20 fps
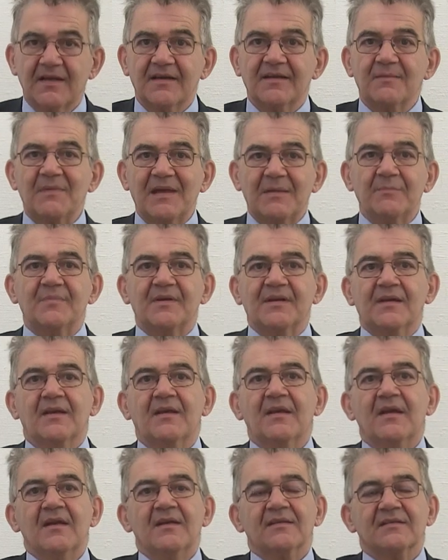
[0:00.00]

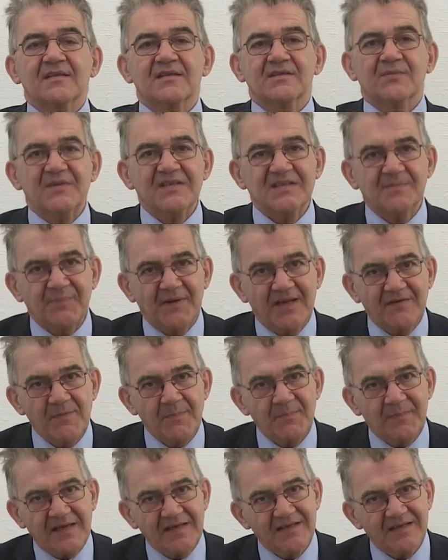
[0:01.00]
Remember, the Swiss private